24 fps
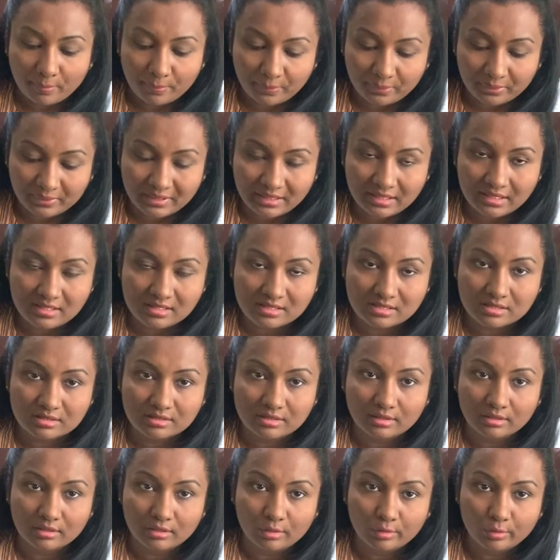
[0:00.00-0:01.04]
please
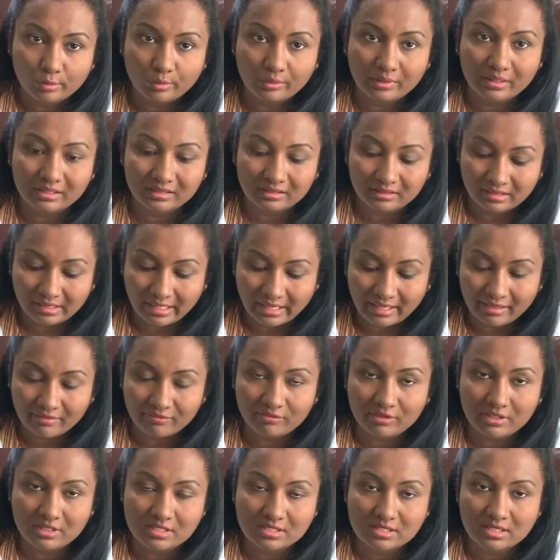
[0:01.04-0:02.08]
look at
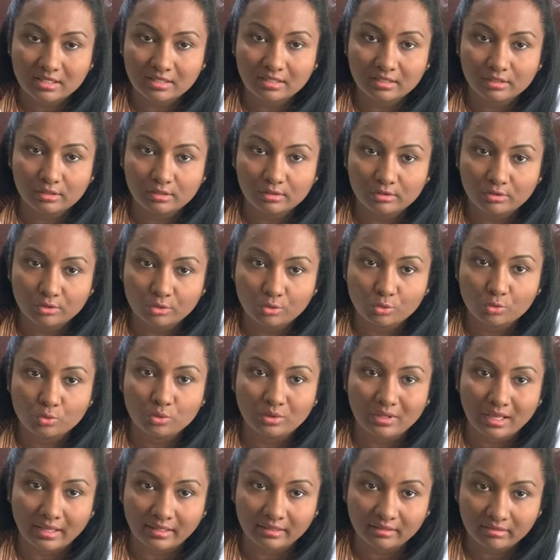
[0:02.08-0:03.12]
every single
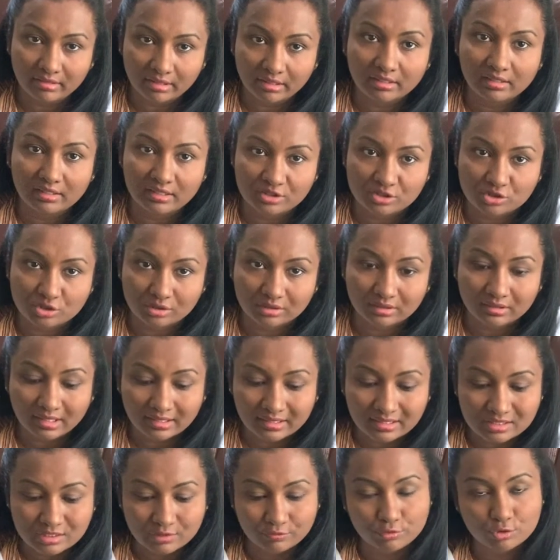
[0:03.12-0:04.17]
rule and regulation. That
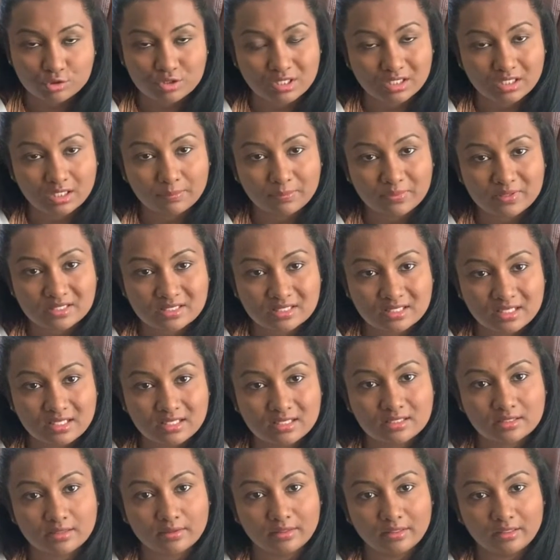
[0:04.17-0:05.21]
is, if you take up a
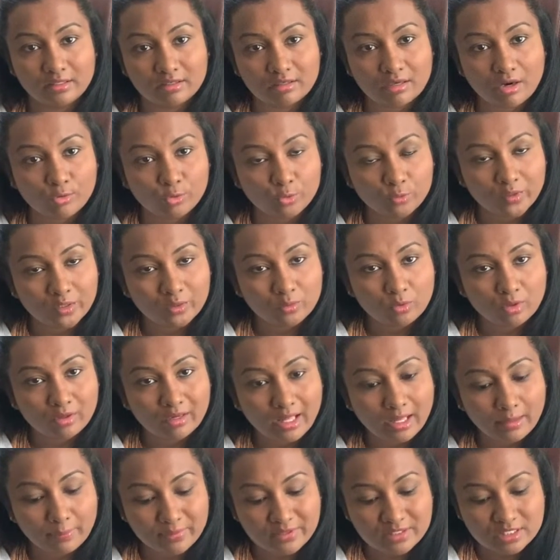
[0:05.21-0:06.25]
seat in round 1, what
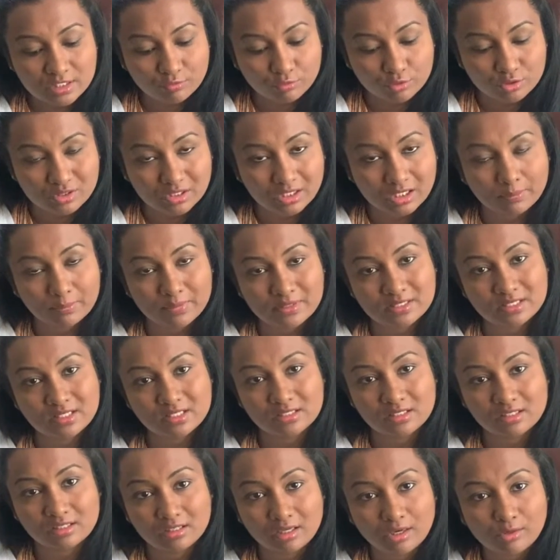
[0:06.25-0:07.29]
happens? If you take up a seat
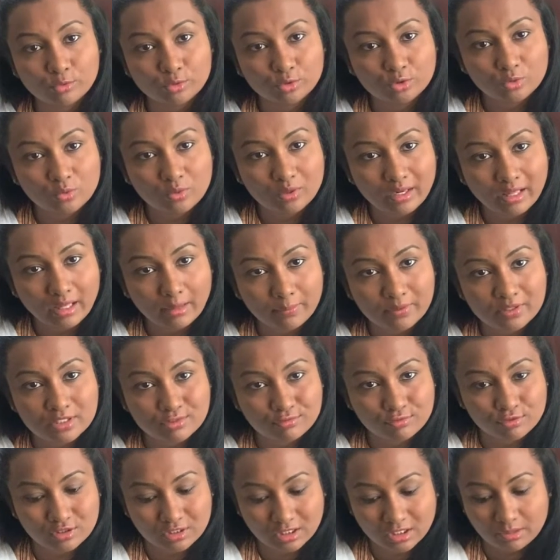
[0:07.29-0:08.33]
in round 2, what happens?
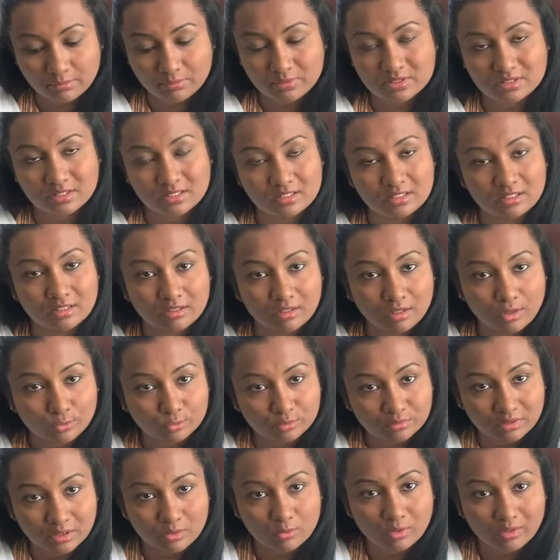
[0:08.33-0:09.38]
If you take up a seat in round
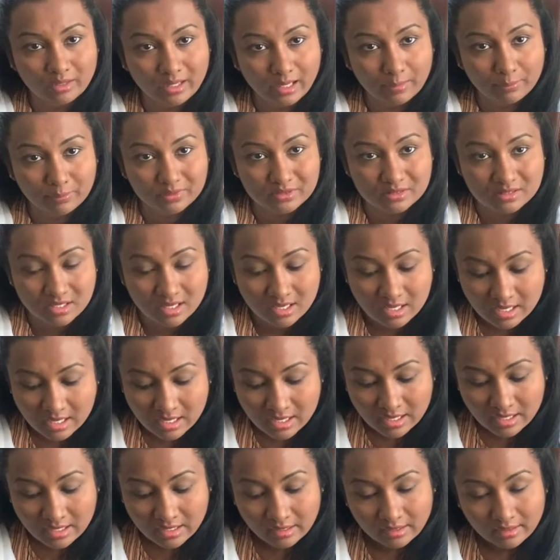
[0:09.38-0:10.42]
3, what happens?
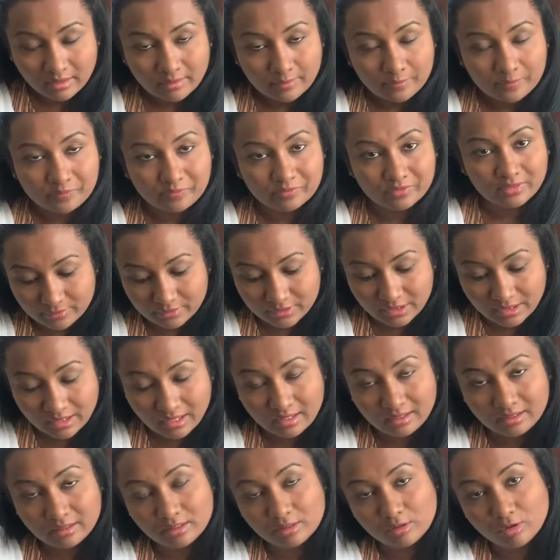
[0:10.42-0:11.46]
There
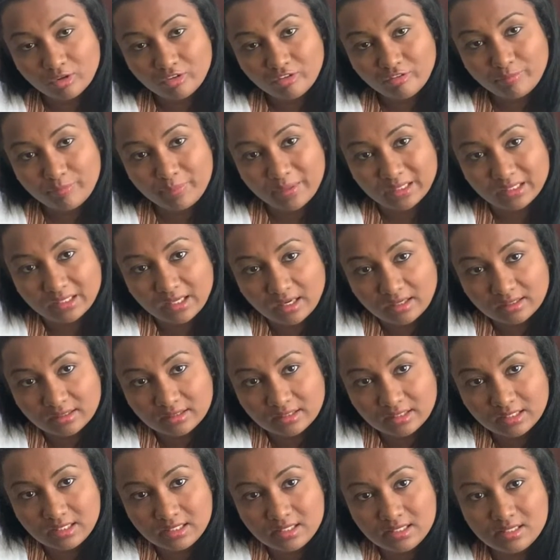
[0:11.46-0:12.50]
are a lot of
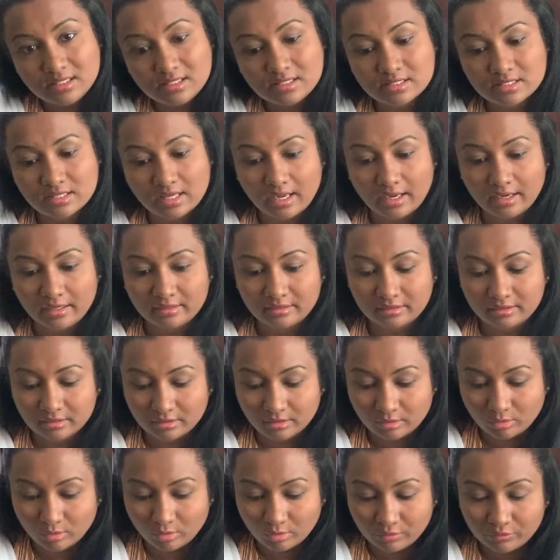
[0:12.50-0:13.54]
penalties and a
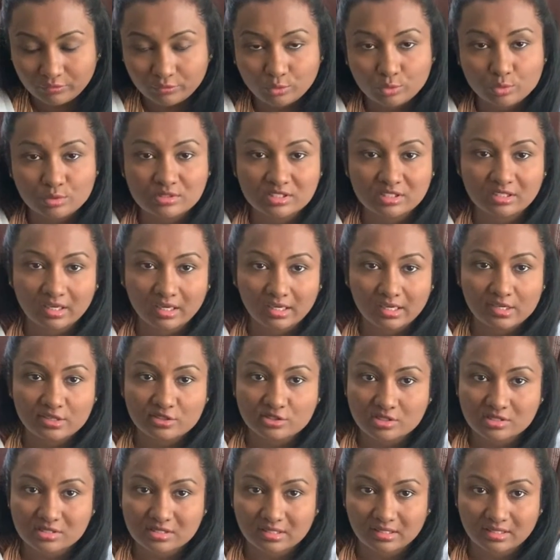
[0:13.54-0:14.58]
lot of rules and
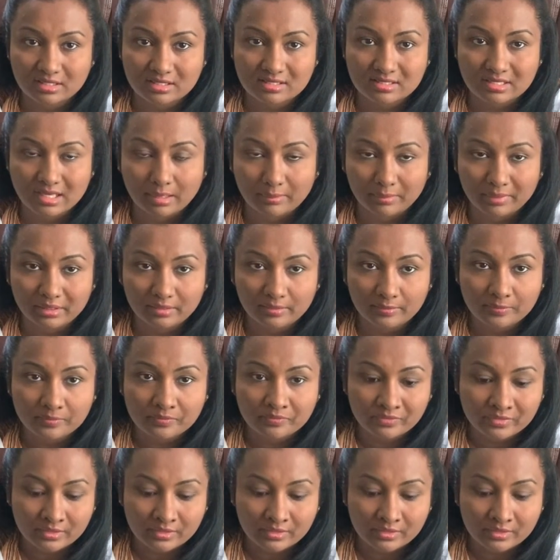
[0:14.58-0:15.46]
regulations that has come in